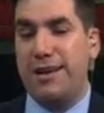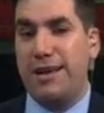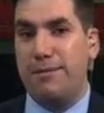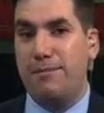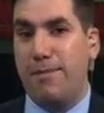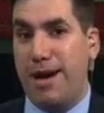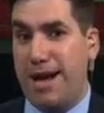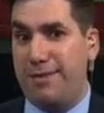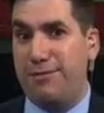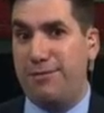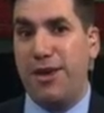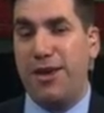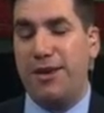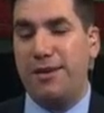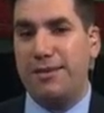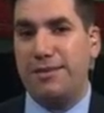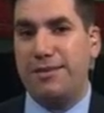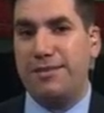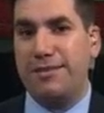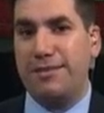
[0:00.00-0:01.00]
My
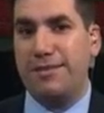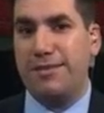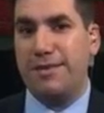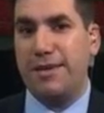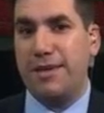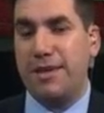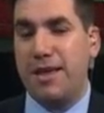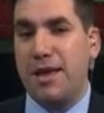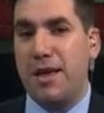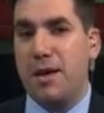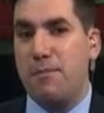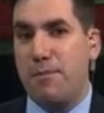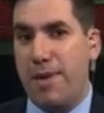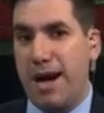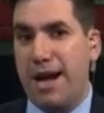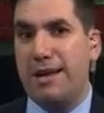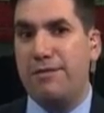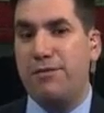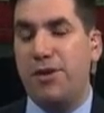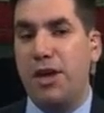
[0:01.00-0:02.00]

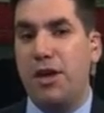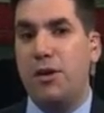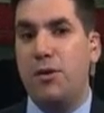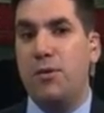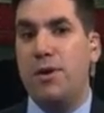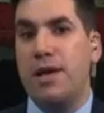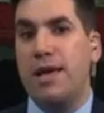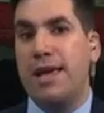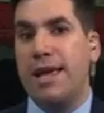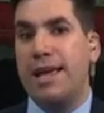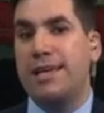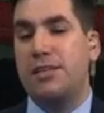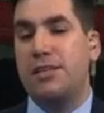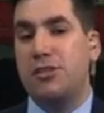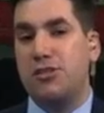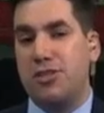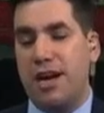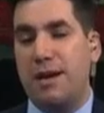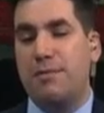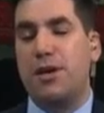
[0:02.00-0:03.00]
view is that
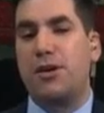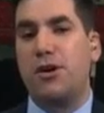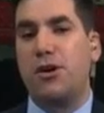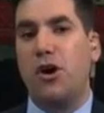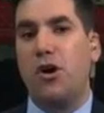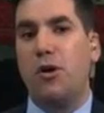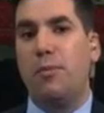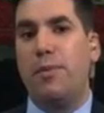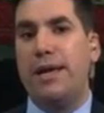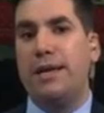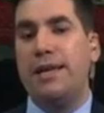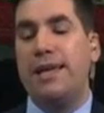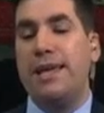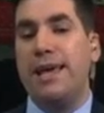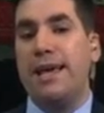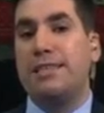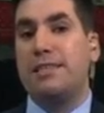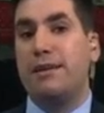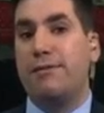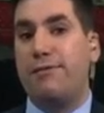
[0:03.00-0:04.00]
Jeremy Corbyn
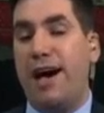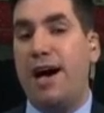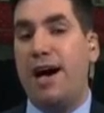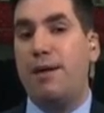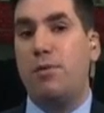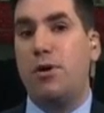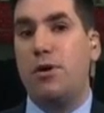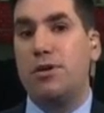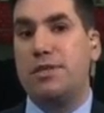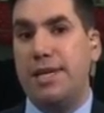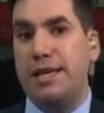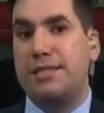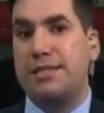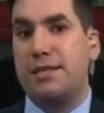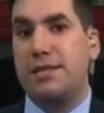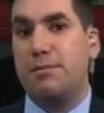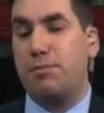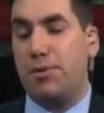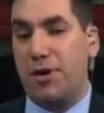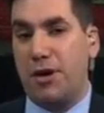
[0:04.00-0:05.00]
is a far more
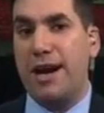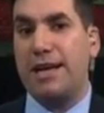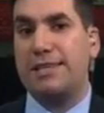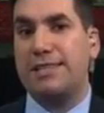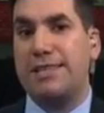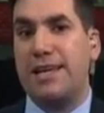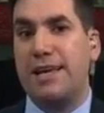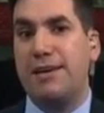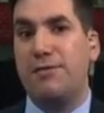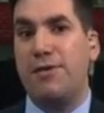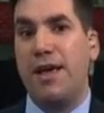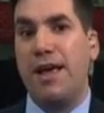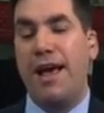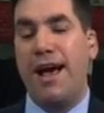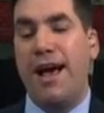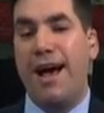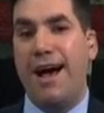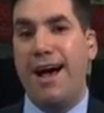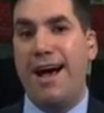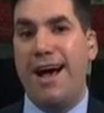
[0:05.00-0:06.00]
decent, progressive
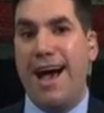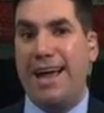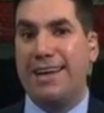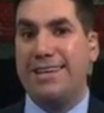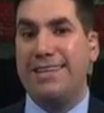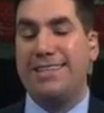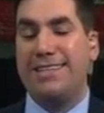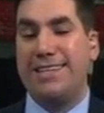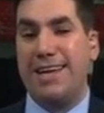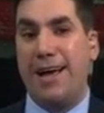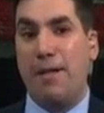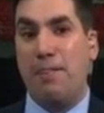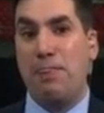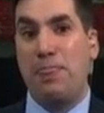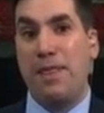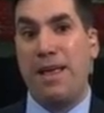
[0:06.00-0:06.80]
and